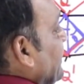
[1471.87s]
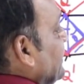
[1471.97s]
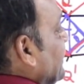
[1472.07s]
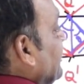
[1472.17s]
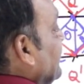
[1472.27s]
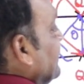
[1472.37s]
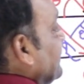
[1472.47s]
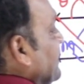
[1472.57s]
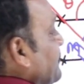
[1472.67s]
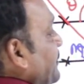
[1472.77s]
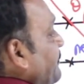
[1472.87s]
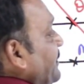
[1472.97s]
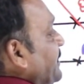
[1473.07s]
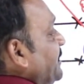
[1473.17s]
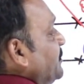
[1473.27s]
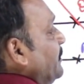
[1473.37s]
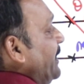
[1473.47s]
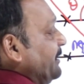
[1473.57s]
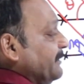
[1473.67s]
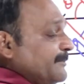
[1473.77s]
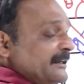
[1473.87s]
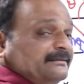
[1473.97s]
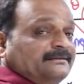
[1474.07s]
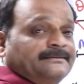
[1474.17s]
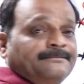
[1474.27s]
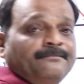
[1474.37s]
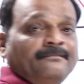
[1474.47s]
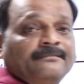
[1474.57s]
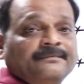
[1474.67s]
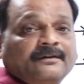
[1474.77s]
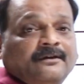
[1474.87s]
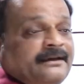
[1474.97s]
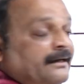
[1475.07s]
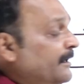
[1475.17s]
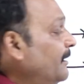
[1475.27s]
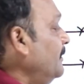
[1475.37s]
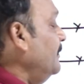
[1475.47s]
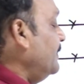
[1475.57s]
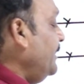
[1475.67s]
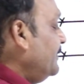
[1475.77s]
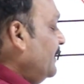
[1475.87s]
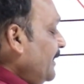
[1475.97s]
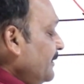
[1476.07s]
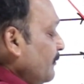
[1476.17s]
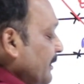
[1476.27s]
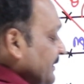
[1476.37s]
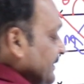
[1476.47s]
distance. Distance between these two atomic planes. Okay. Right? And what is